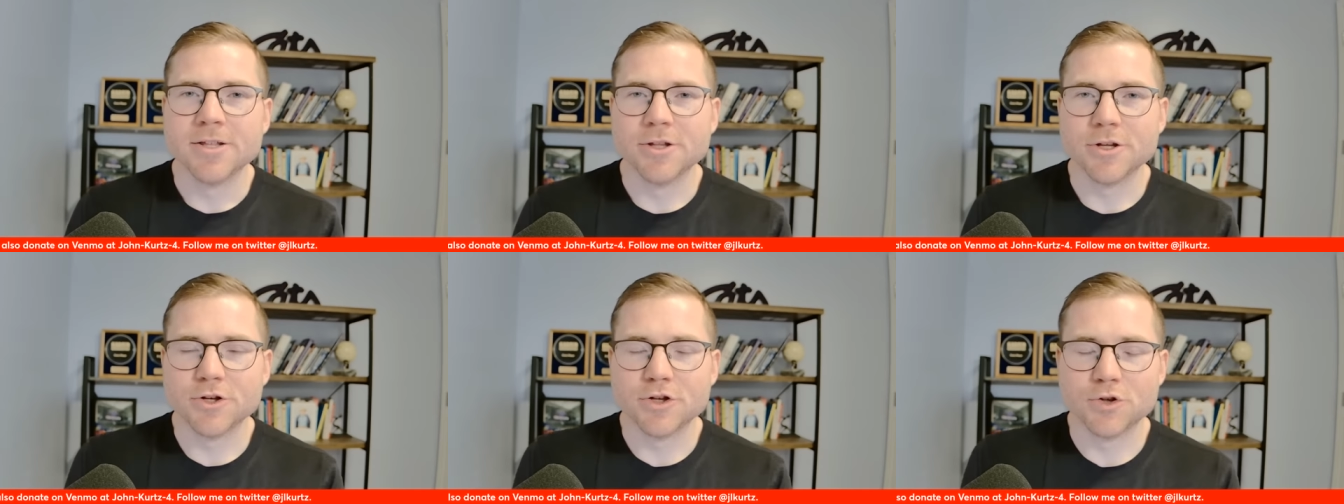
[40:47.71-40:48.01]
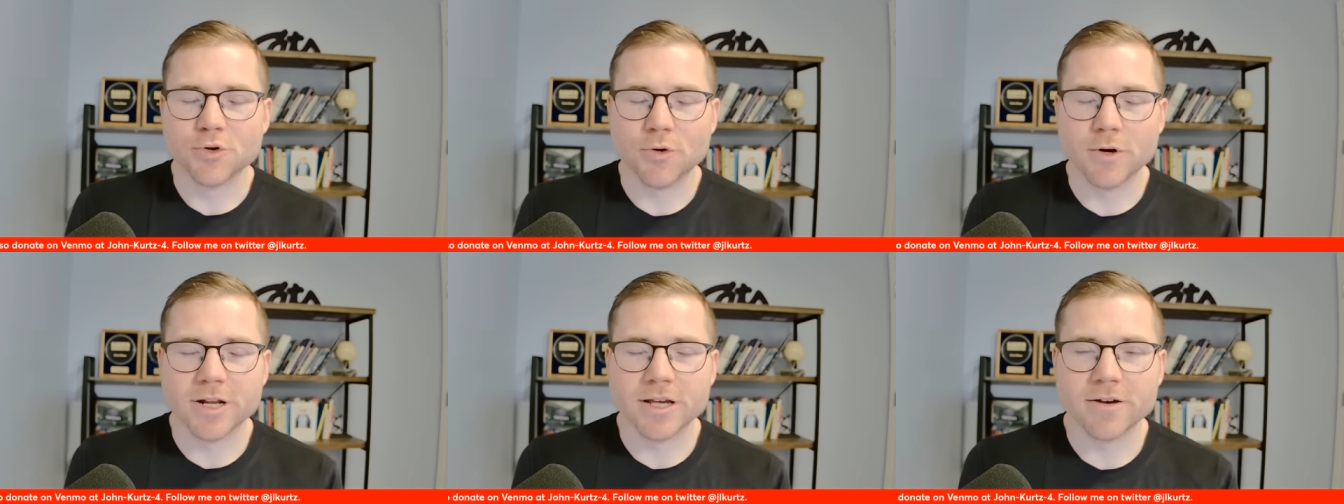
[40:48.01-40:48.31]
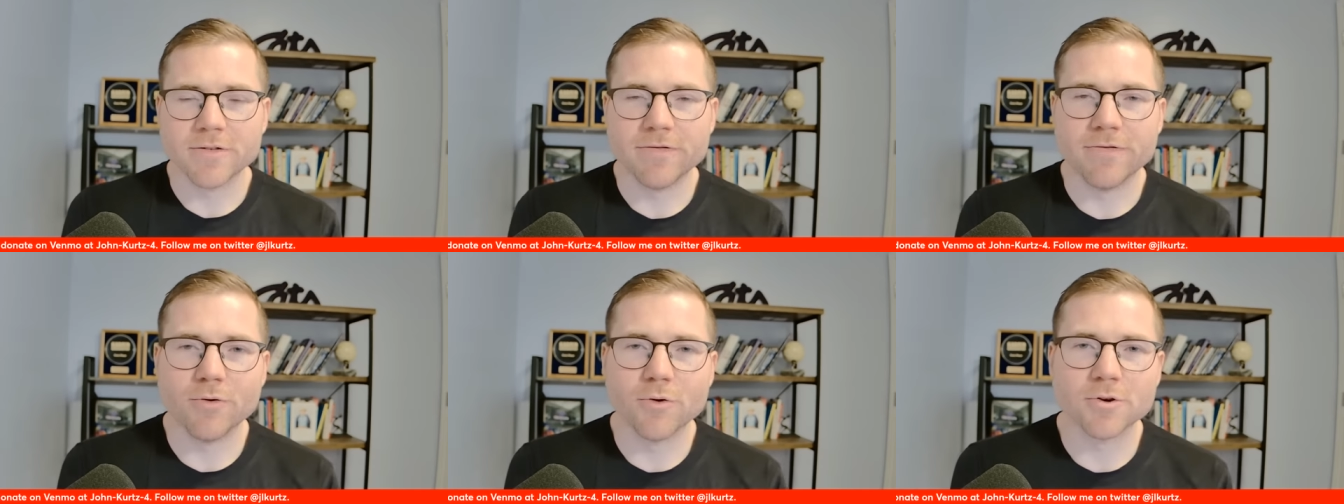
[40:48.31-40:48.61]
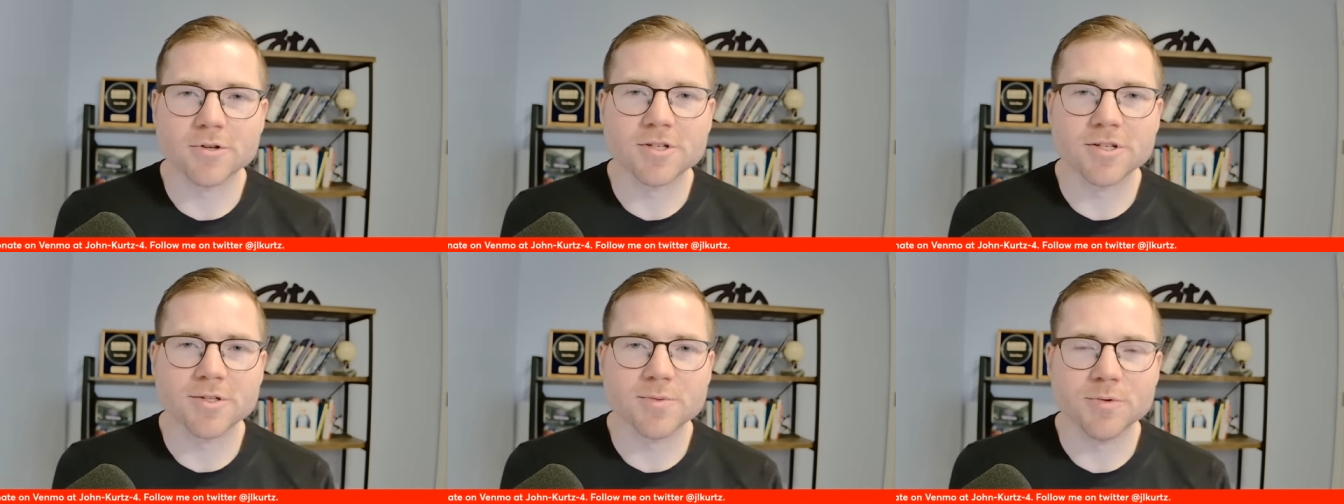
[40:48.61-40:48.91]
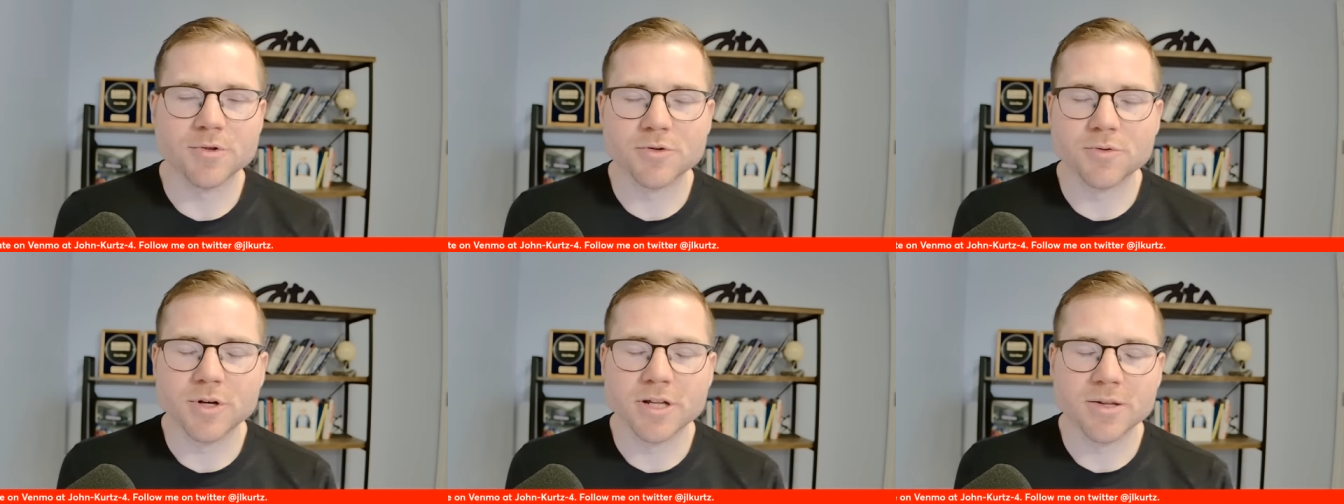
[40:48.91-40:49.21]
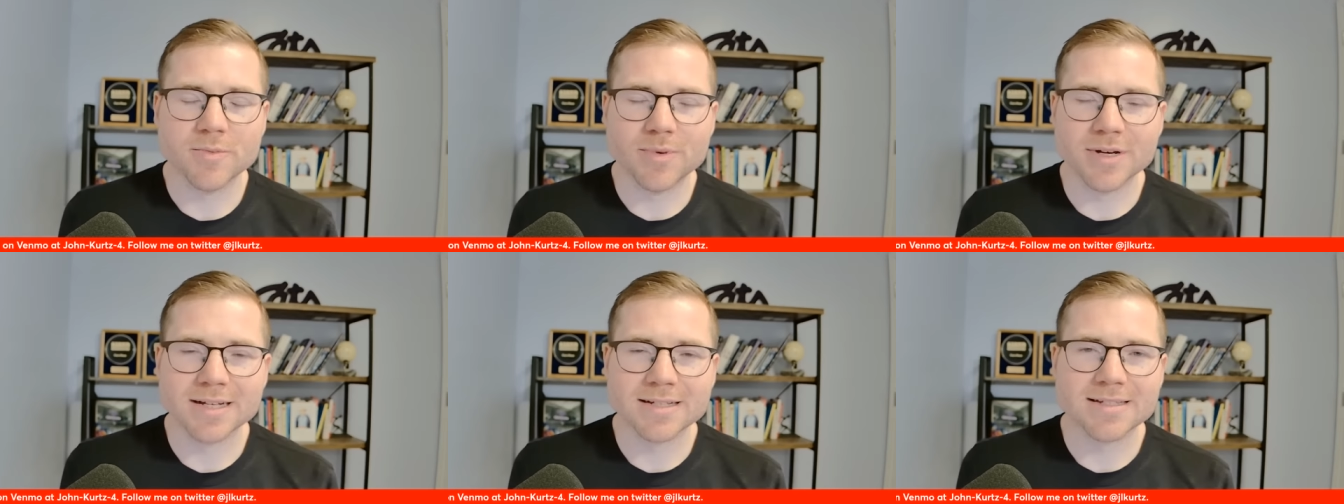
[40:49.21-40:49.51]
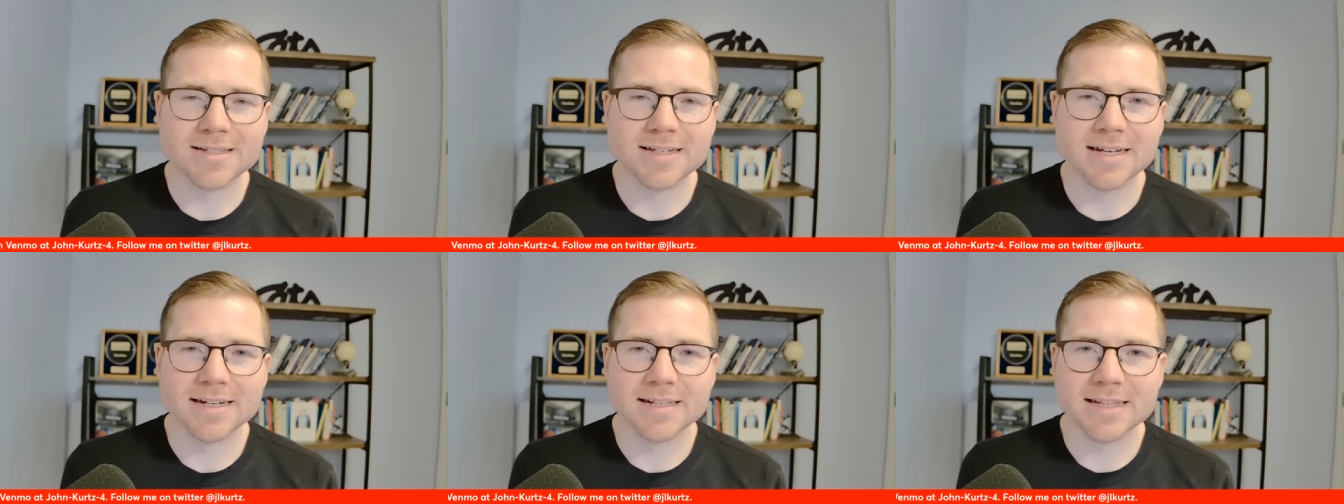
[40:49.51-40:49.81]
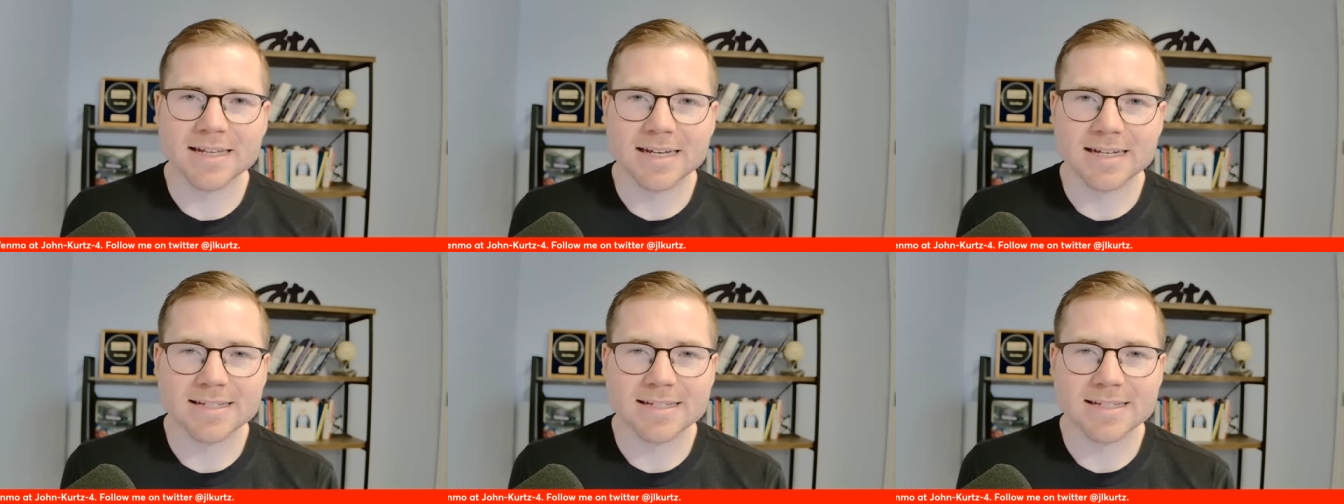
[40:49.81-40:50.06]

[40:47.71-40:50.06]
the joining of forces between the Big 10 and the